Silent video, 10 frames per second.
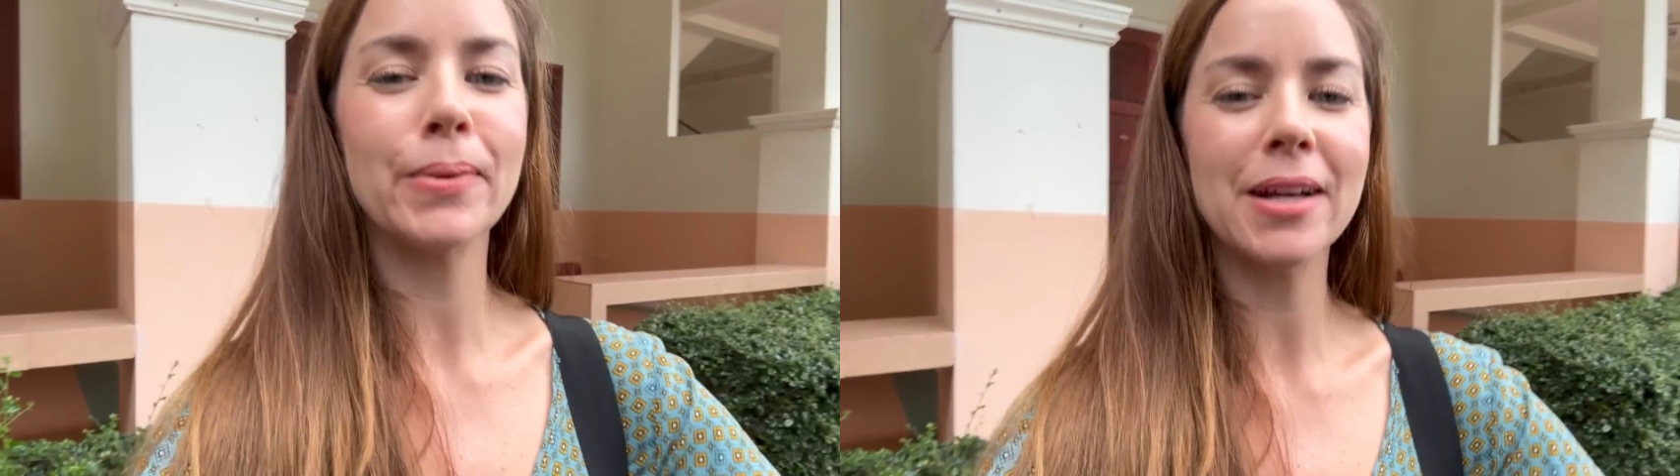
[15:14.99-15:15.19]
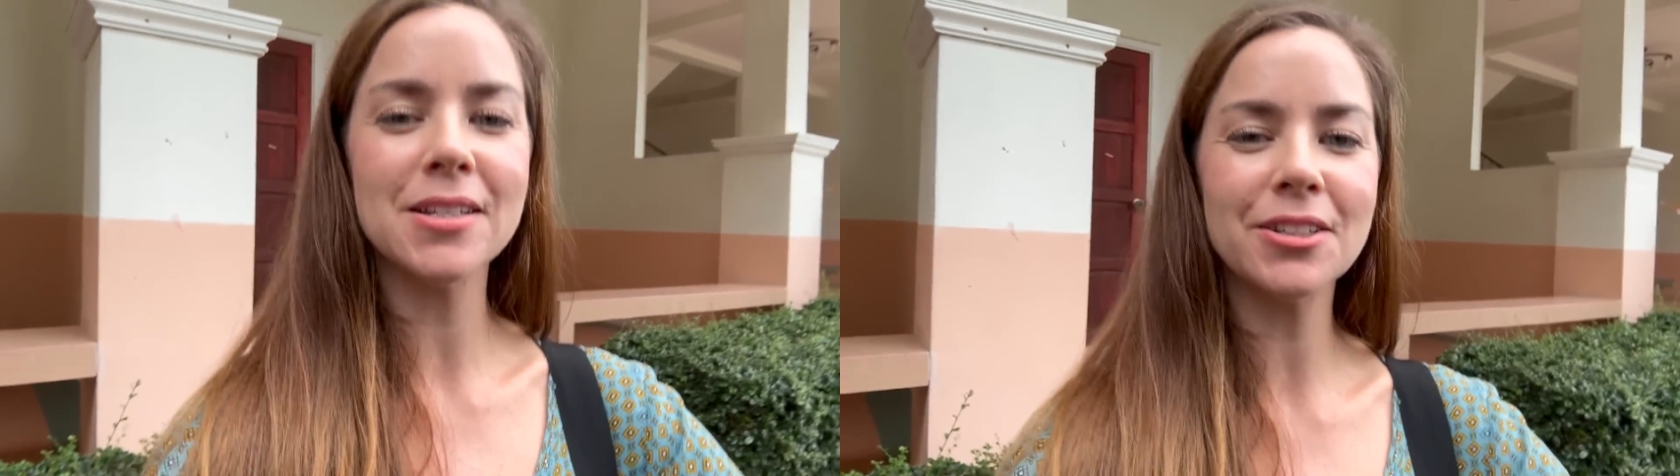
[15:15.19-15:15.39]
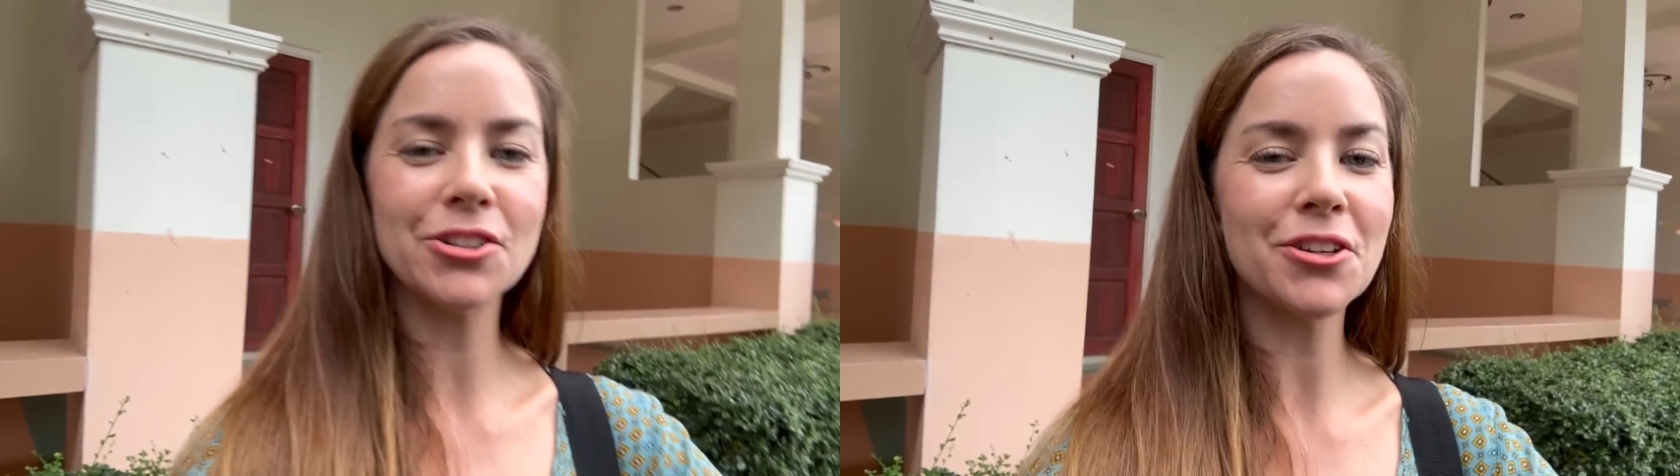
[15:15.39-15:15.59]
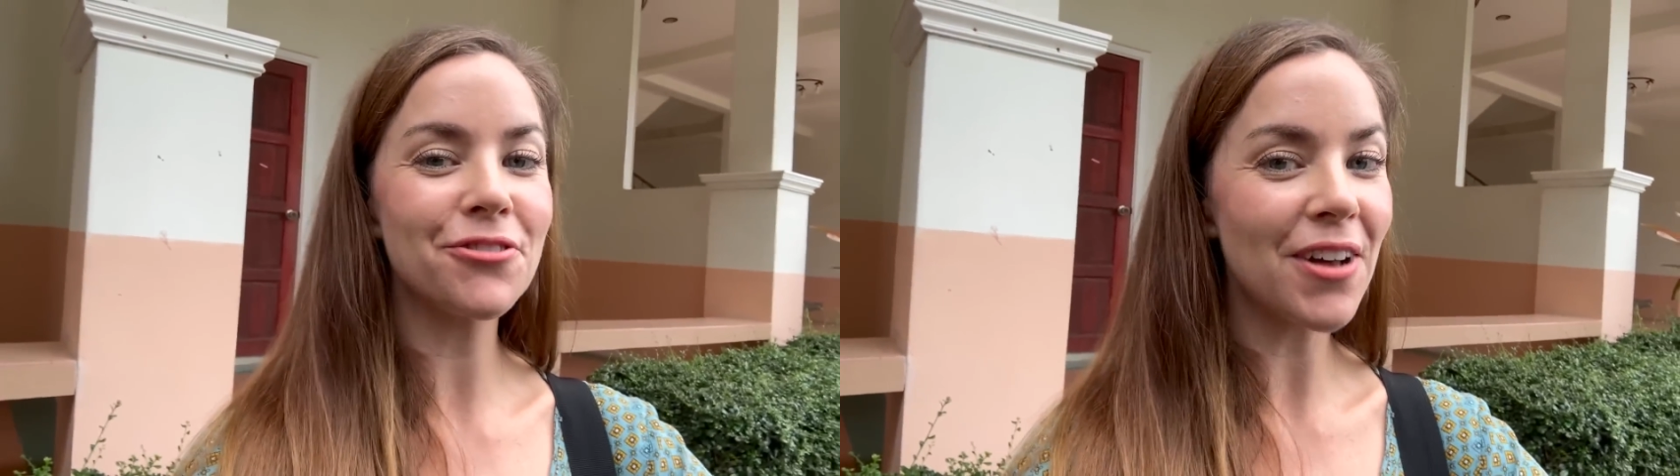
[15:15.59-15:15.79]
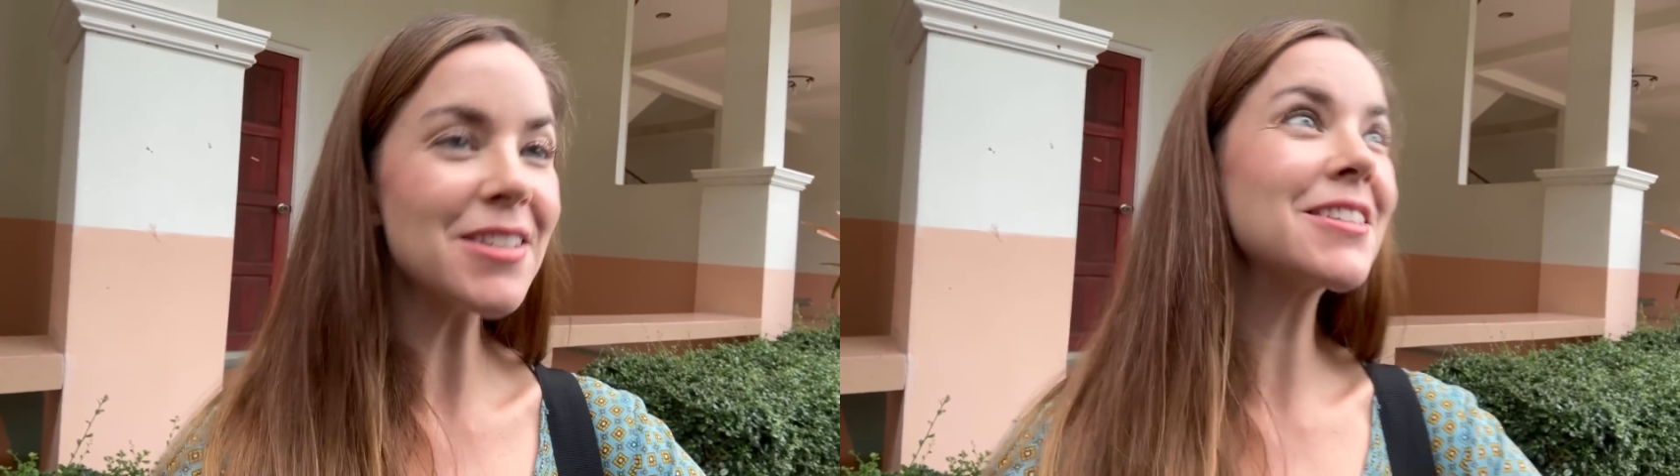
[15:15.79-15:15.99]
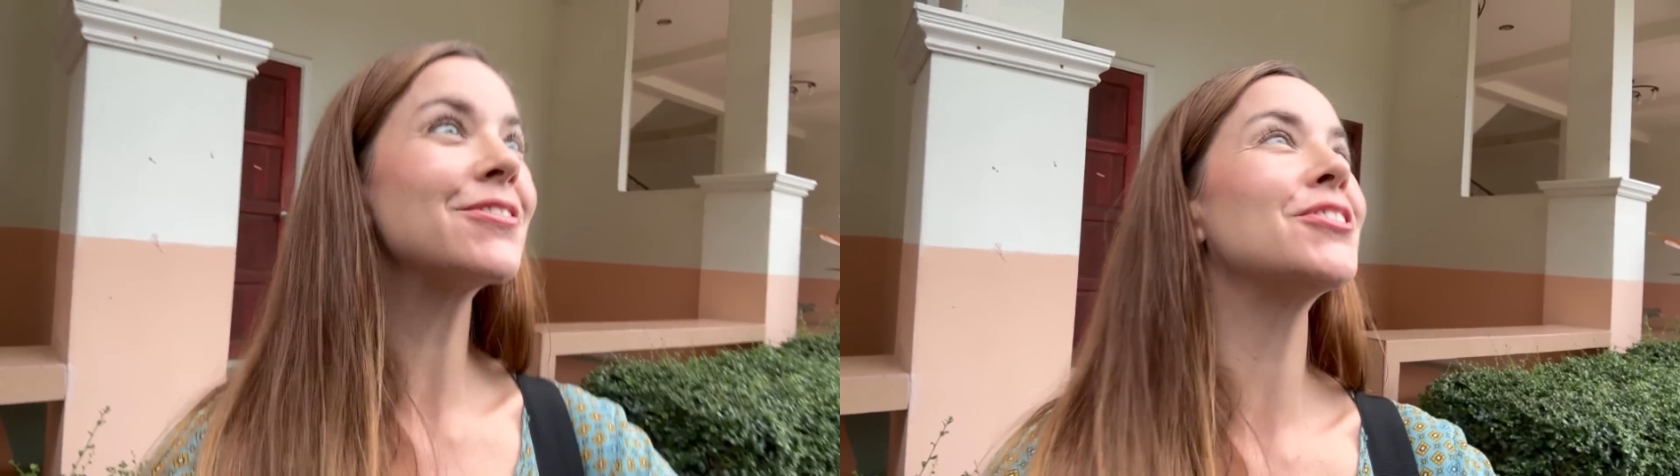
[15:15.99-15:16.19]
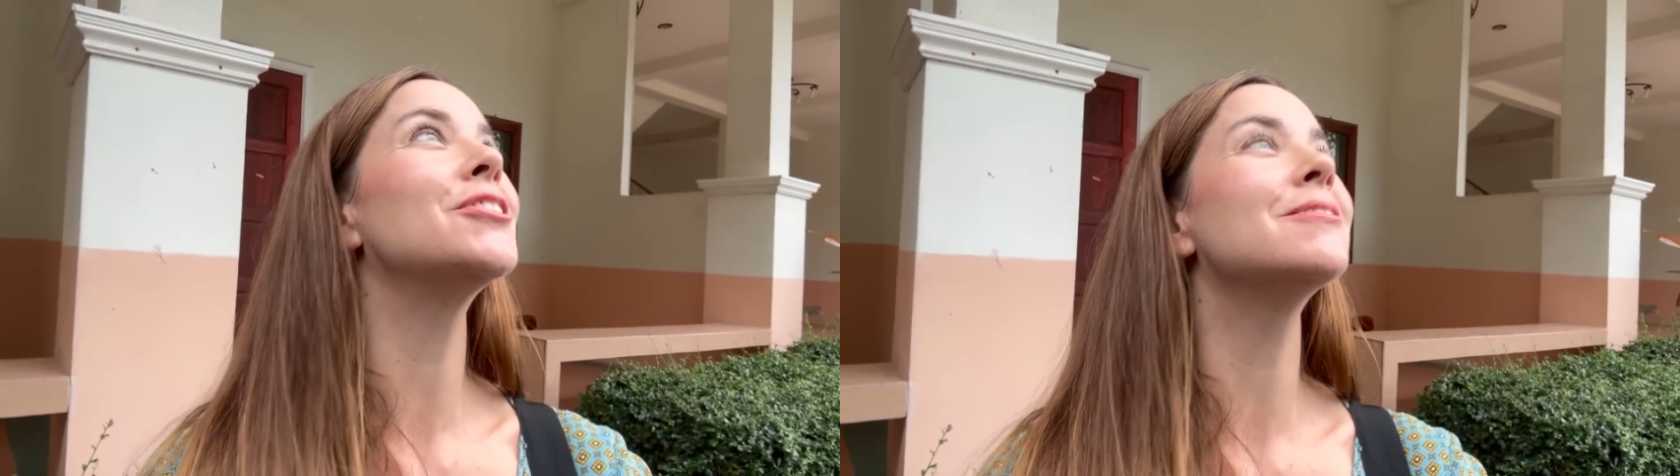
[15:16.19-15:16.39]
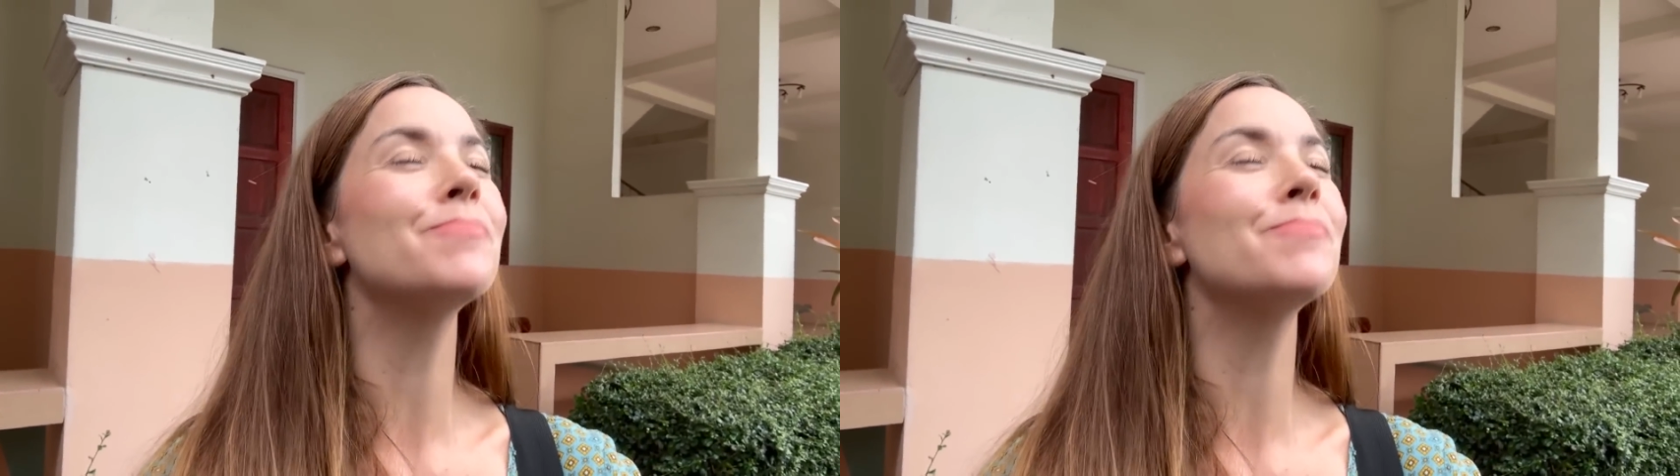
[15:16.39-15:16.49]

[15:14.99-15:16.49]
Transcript: because there's a festival,